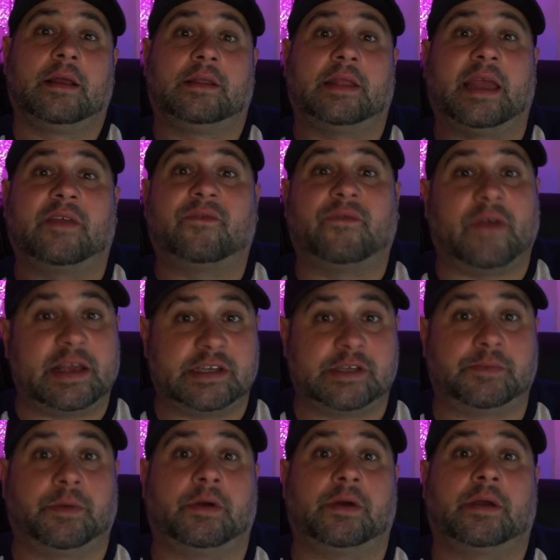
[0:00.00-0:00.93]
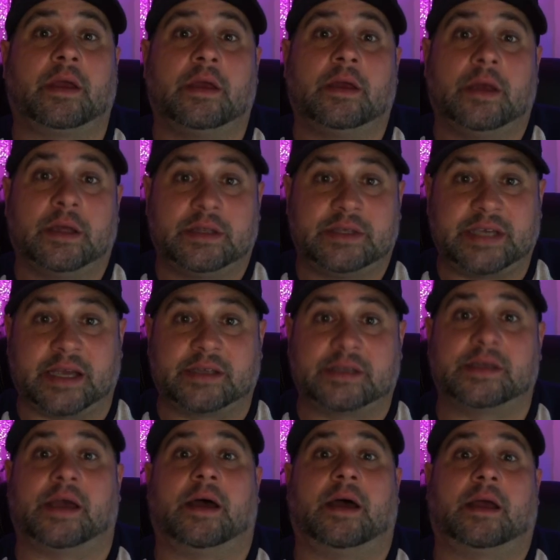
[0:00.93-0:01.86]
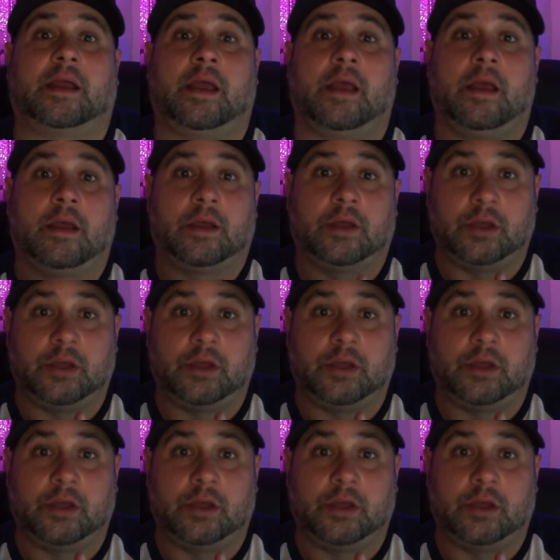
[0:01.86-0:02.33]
like Facebook, TikTok,